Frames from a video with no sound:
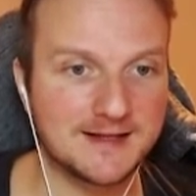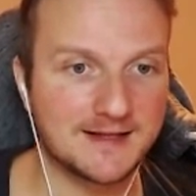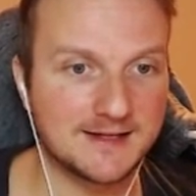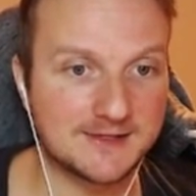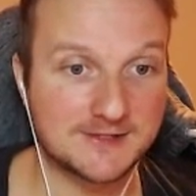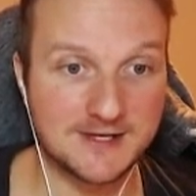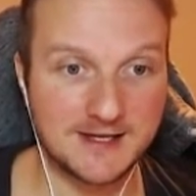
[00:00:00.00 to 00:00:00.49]

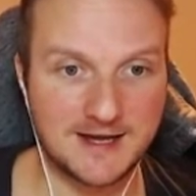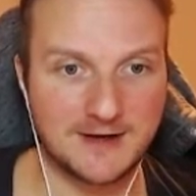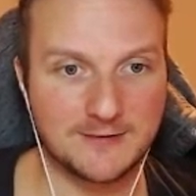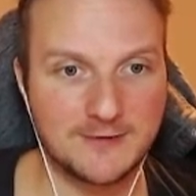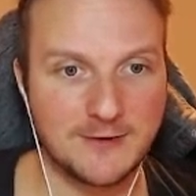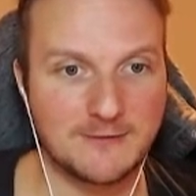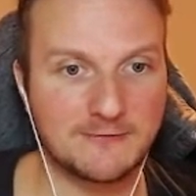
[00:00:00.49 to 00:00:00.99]
Let's check
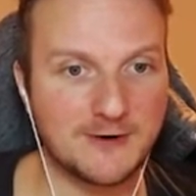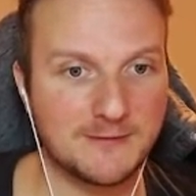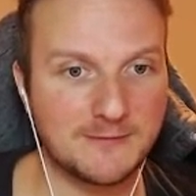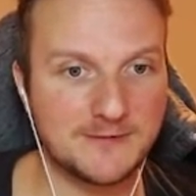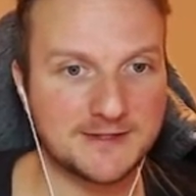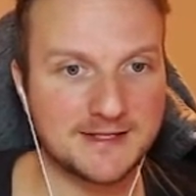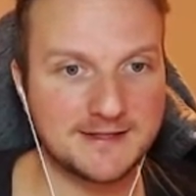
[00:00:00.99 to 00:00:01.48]
out
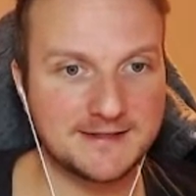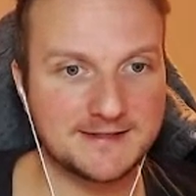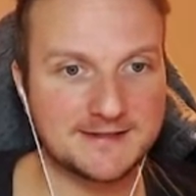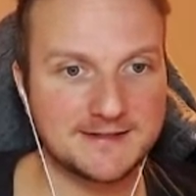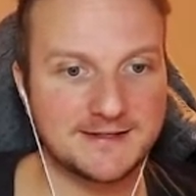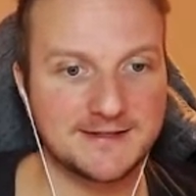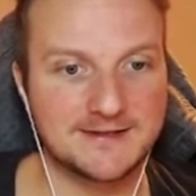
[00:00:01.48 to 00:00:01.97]
from
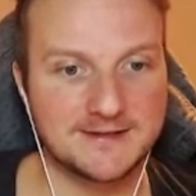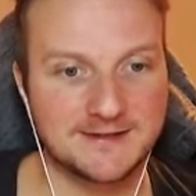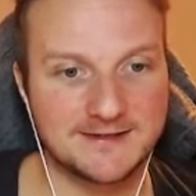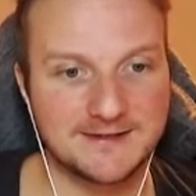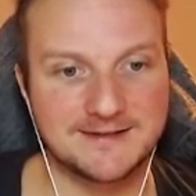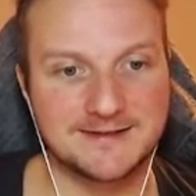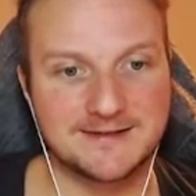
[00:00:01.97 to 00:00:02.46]
6,
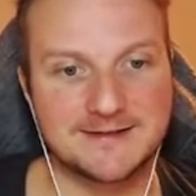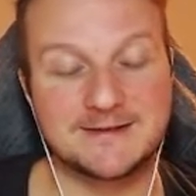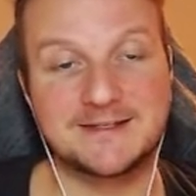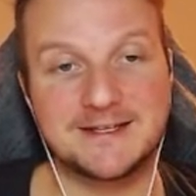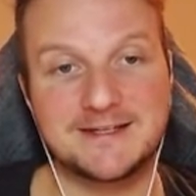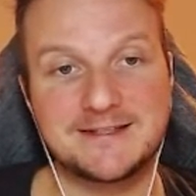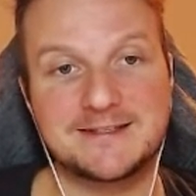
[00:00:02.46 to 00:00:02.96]

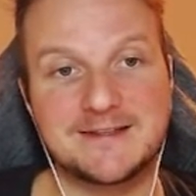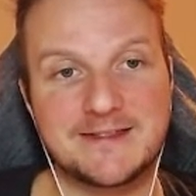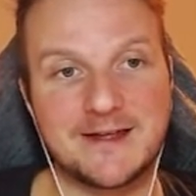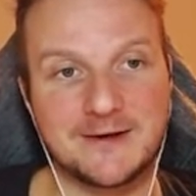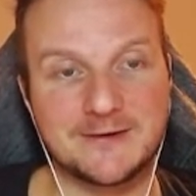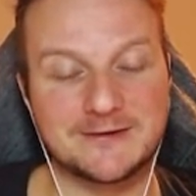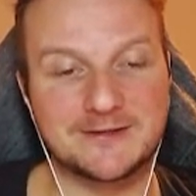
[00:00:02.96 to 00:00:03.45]

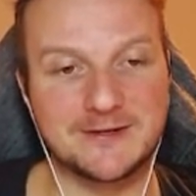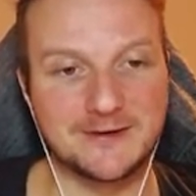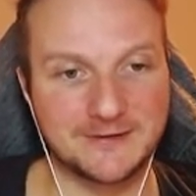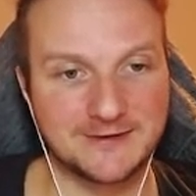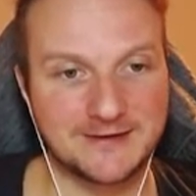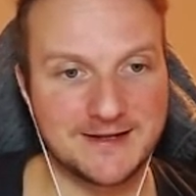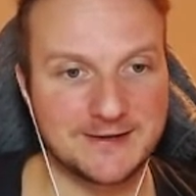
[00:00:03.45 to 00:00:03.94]
16,000
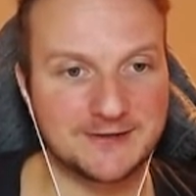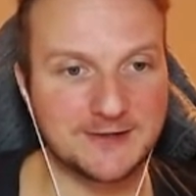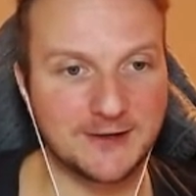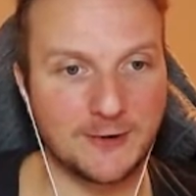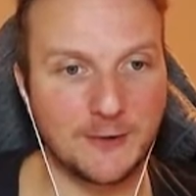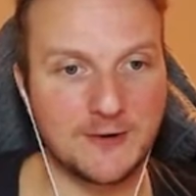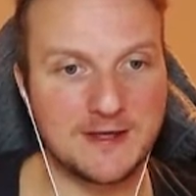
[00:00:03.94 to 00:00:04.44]
gold.
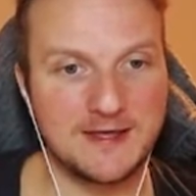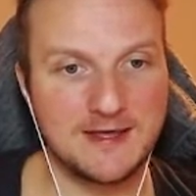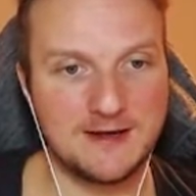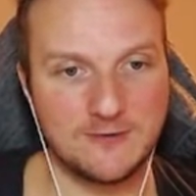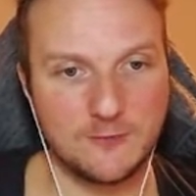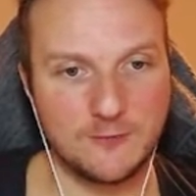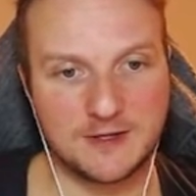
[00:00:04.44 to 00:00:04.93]
So
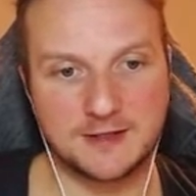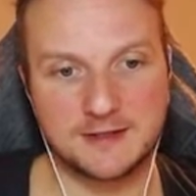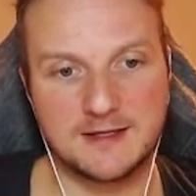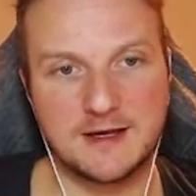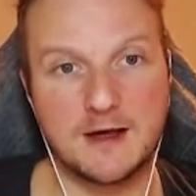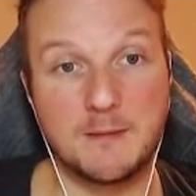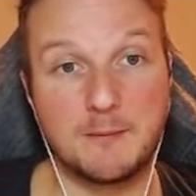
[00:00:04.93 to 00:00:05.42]
here we
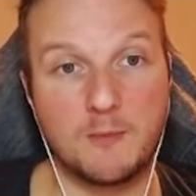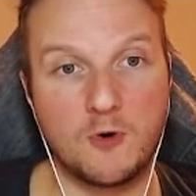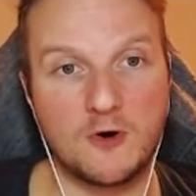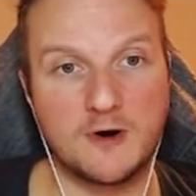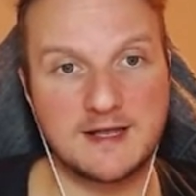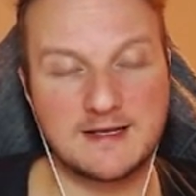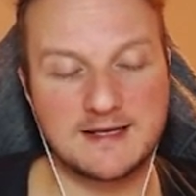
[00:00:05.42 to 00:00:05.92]
see a
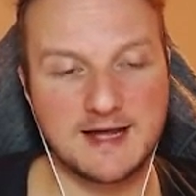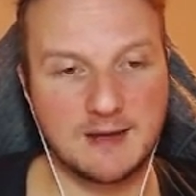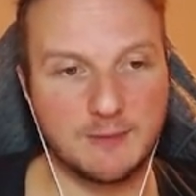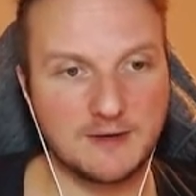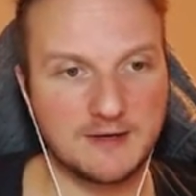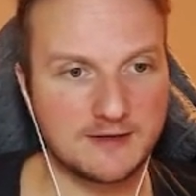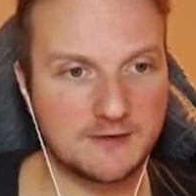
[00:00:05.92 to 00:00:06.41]
more than
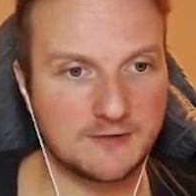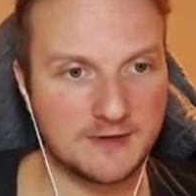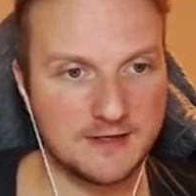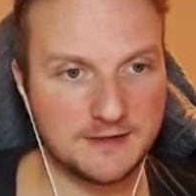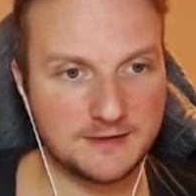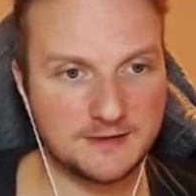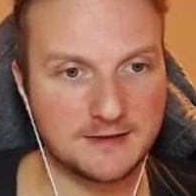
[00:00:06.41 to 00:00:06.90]
double
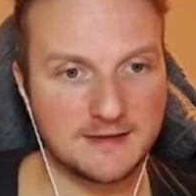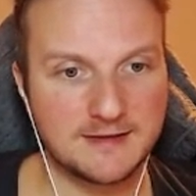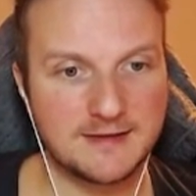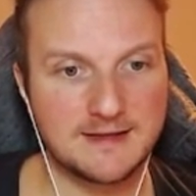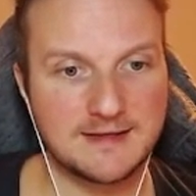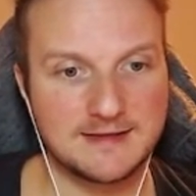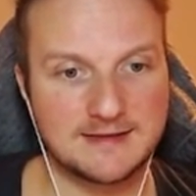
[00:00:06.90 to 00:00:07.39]
increase.
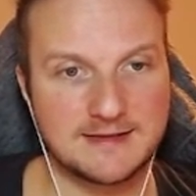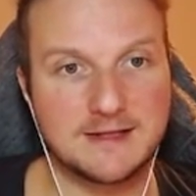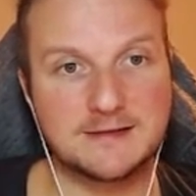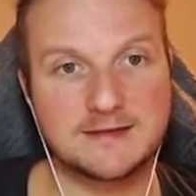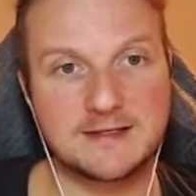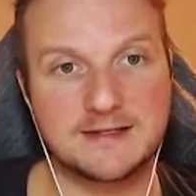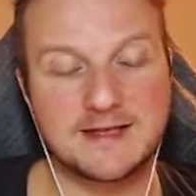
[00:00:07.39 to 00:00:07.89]
This
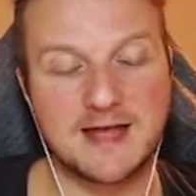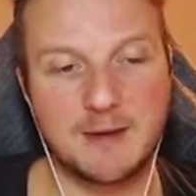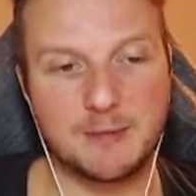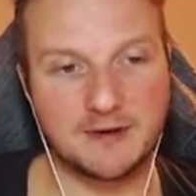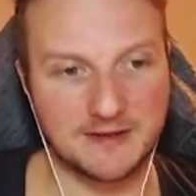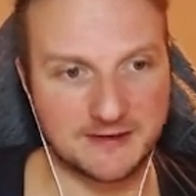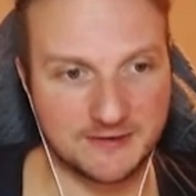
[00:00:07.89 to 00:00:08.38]
is a
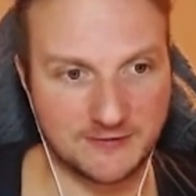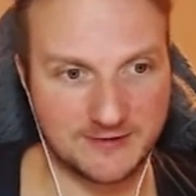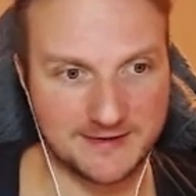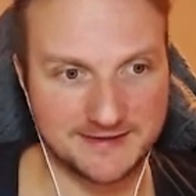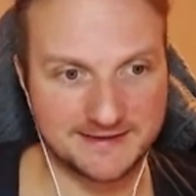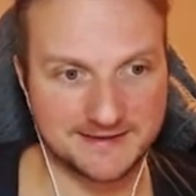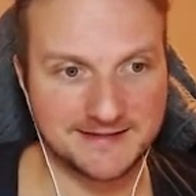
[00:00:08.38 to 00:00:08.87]
double
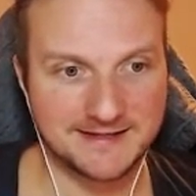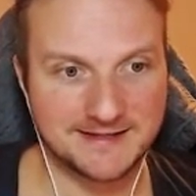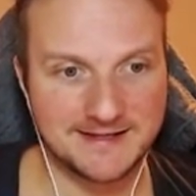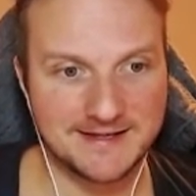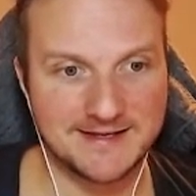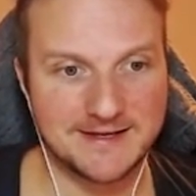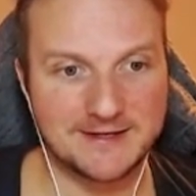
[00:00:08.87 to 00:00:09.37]
increase.
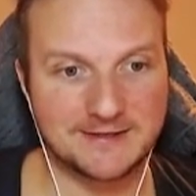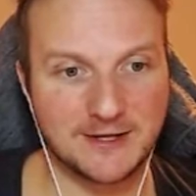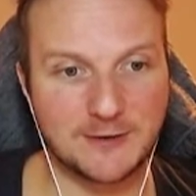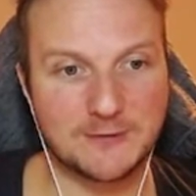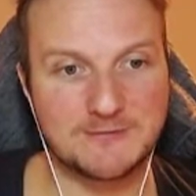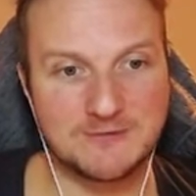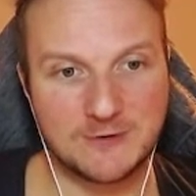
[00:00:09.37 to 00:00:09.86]

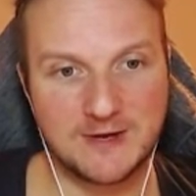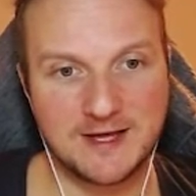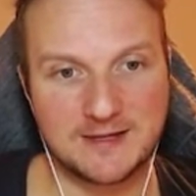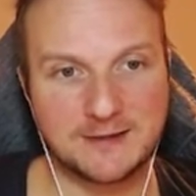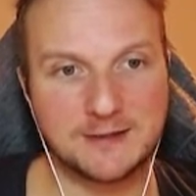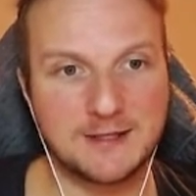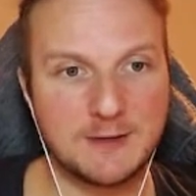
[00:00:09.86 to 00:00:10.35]
So you
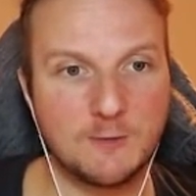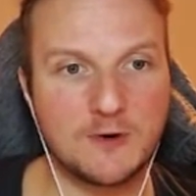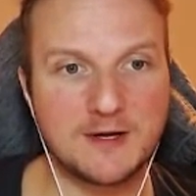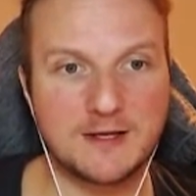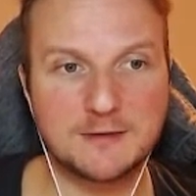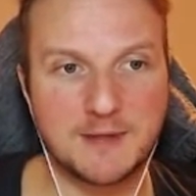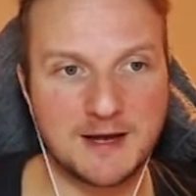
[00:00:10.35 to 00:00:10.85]
can see where
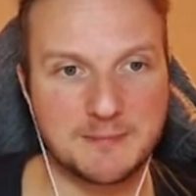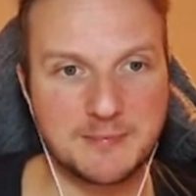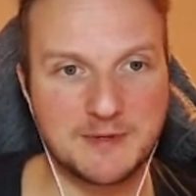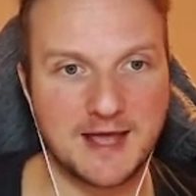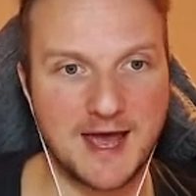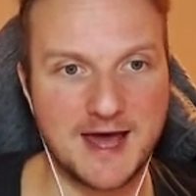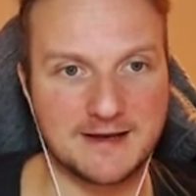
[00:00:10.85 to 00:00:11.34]
this might
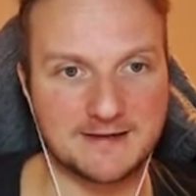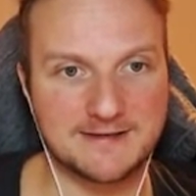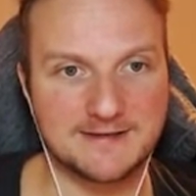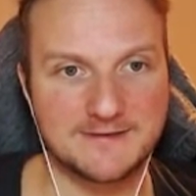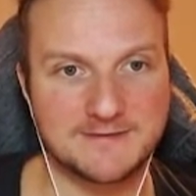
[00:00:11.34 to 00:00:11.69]
be headed.